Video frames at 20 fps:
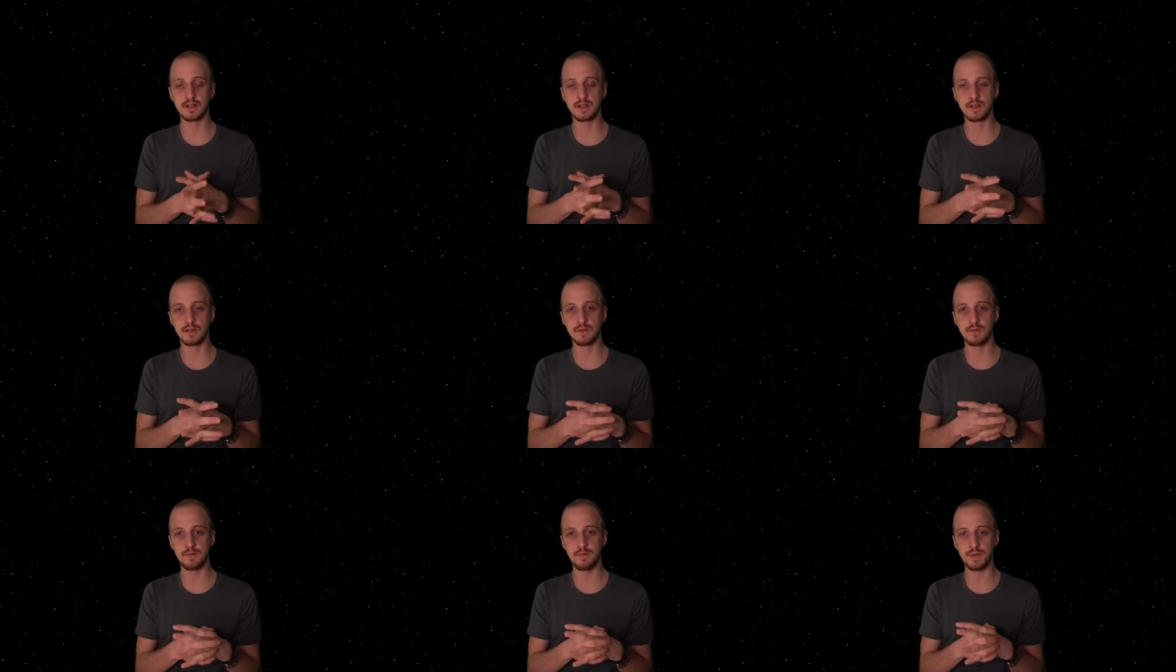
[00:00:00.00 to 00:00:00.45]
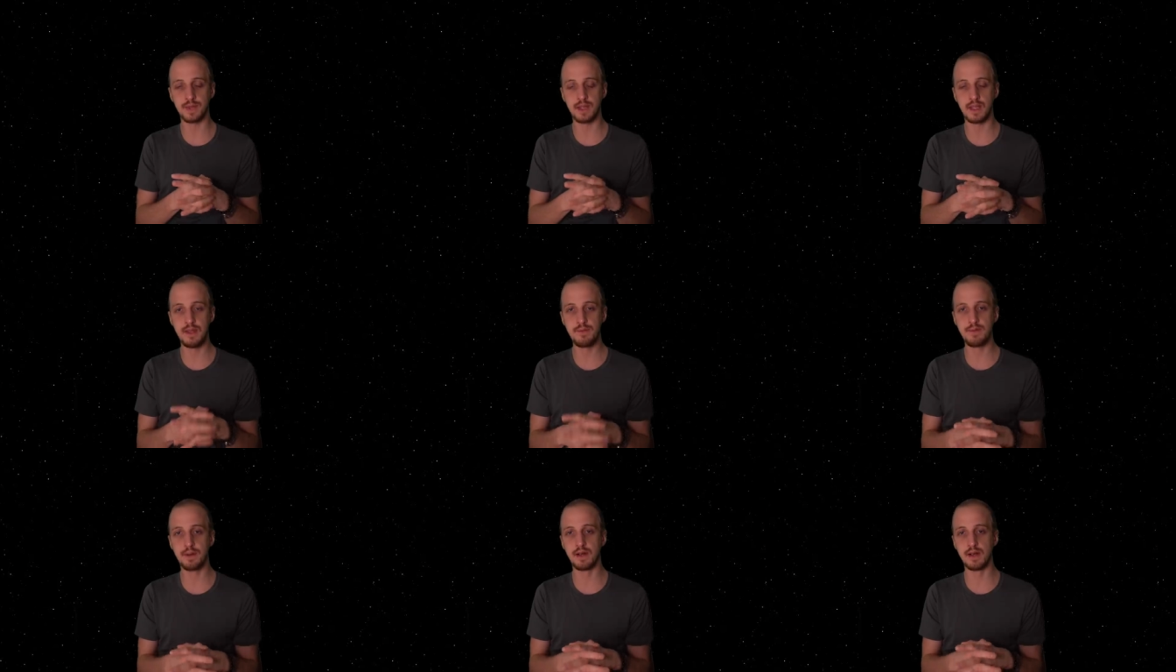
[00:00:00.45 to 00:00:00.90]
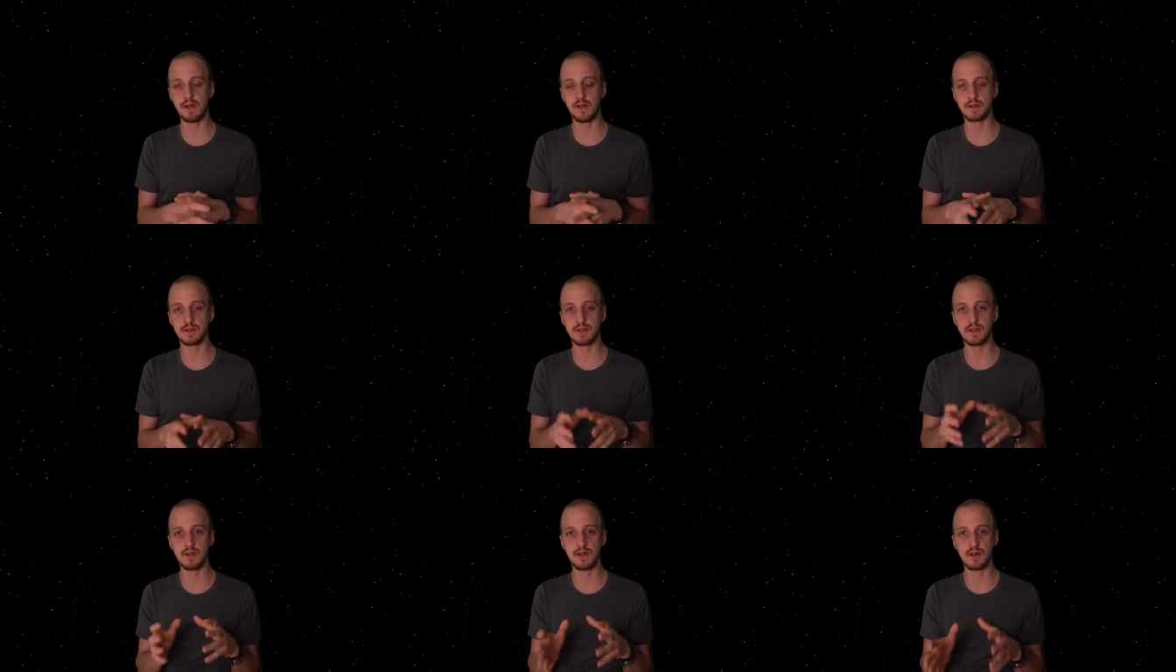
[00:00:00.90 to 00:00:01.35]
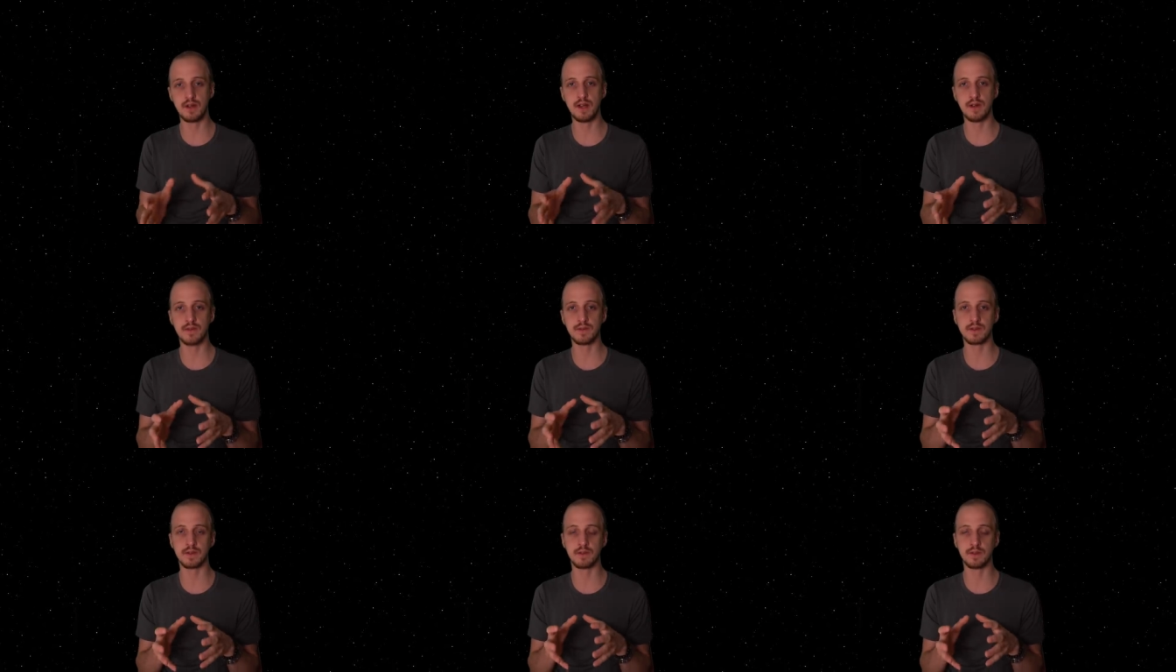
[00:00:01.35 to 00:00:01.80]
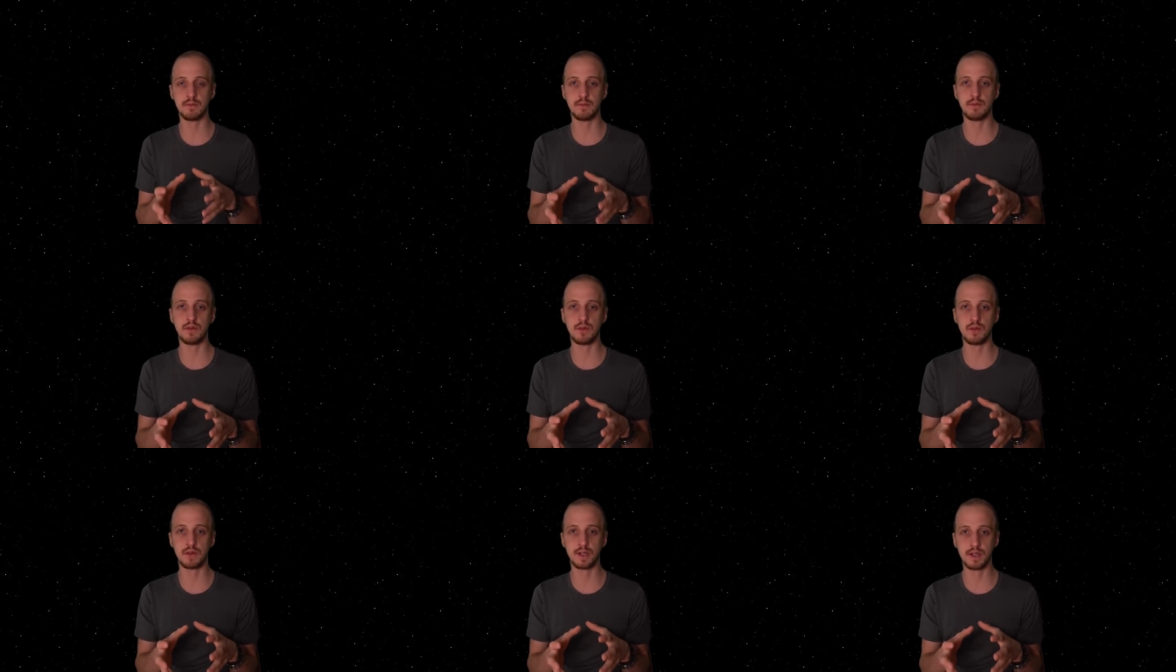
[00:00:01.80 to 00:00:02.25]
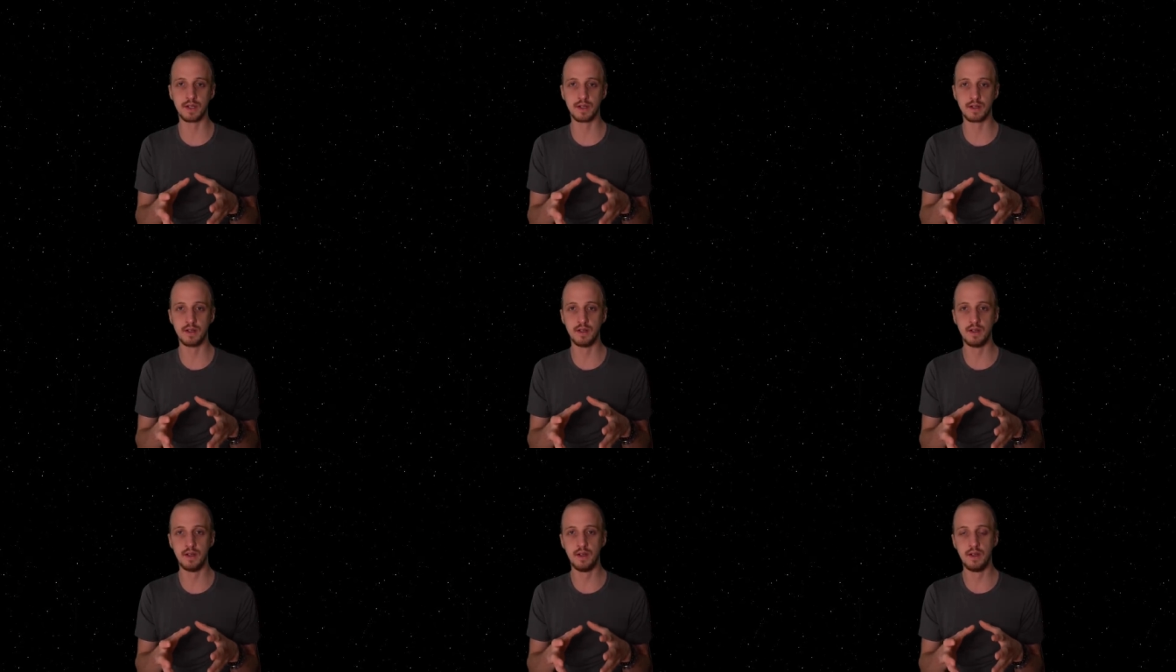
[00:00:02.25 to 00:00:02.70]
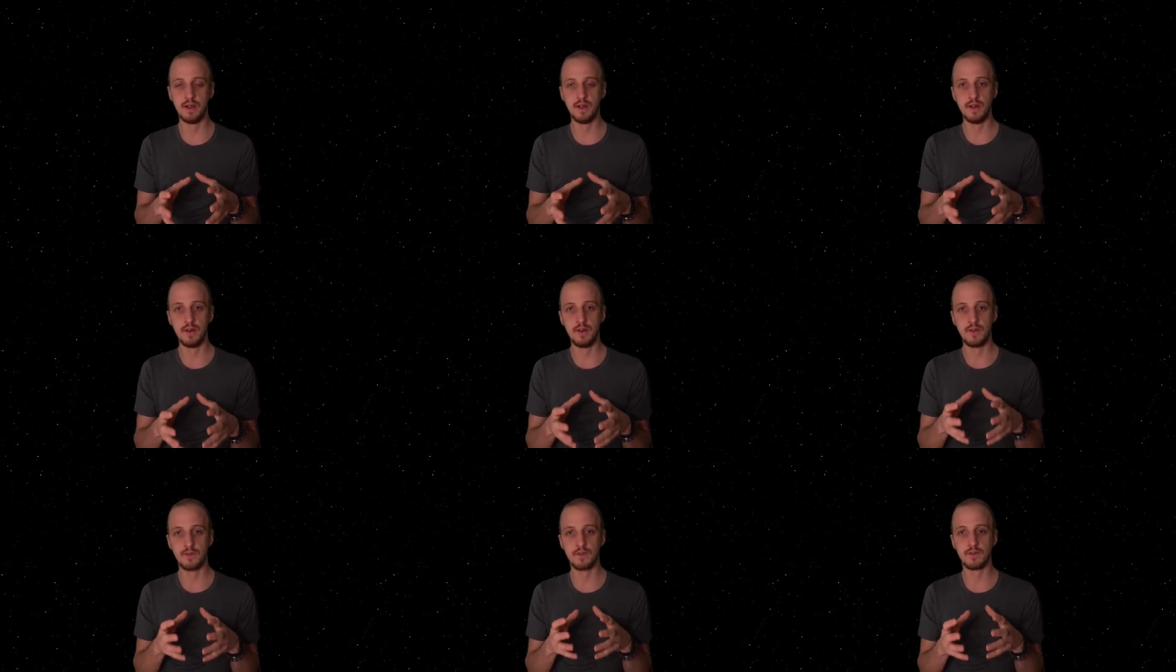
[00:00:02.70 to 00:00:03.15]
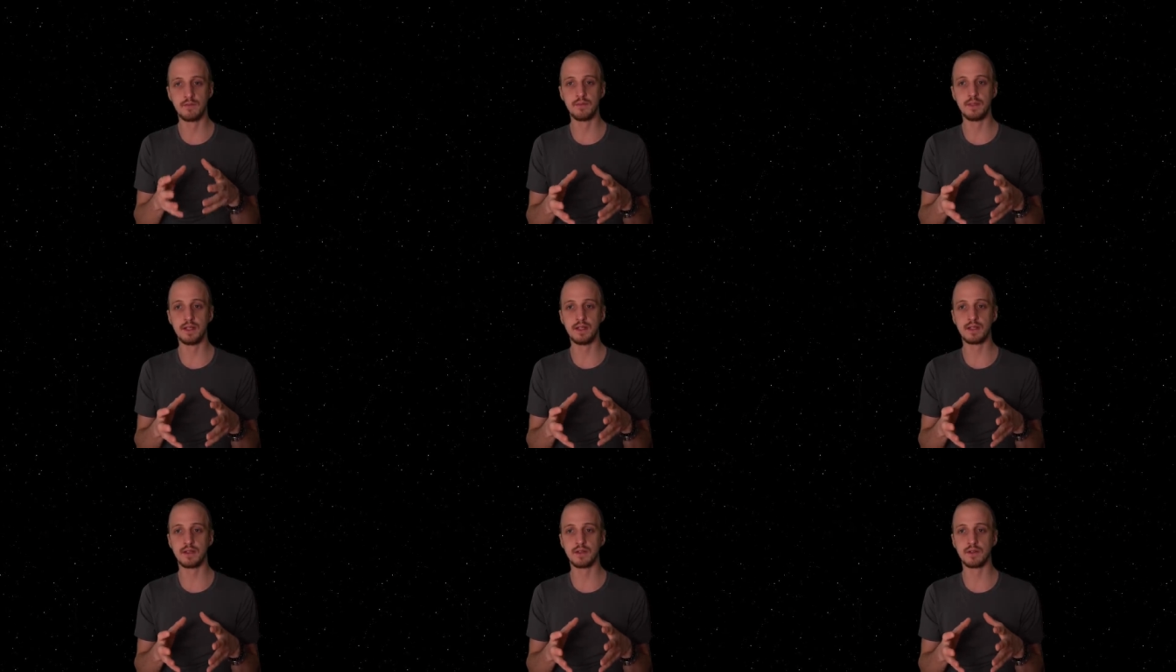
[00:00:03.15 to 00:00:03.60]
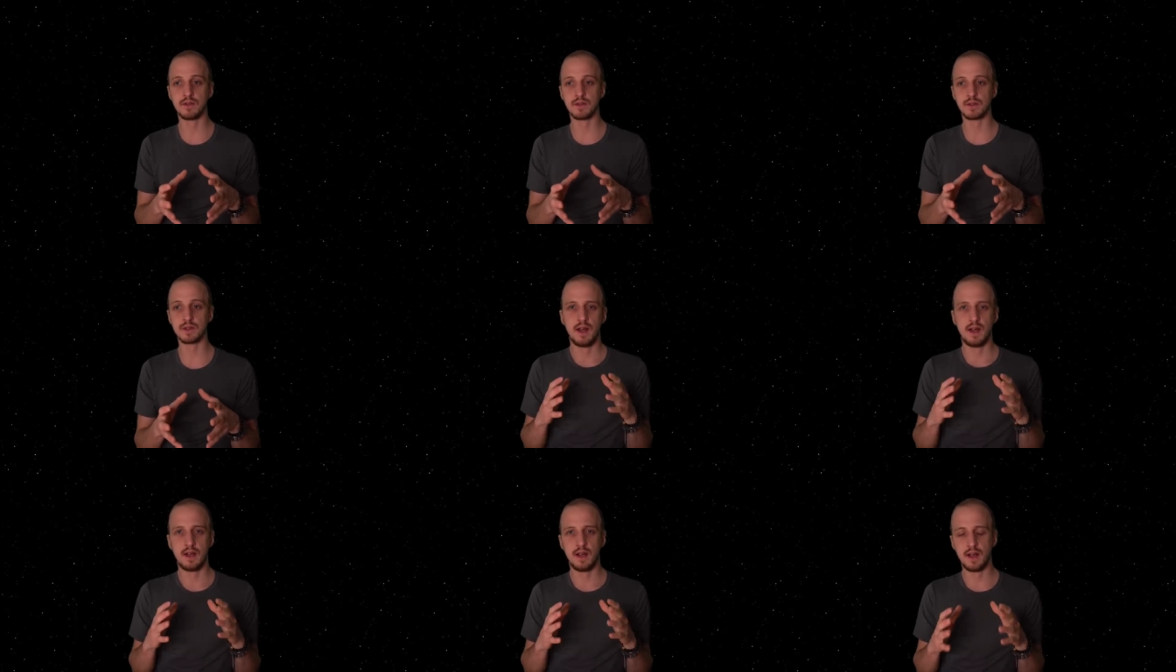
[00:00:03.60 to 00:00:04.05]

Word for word: so keep an eye out in the early hours of the morning for meteors.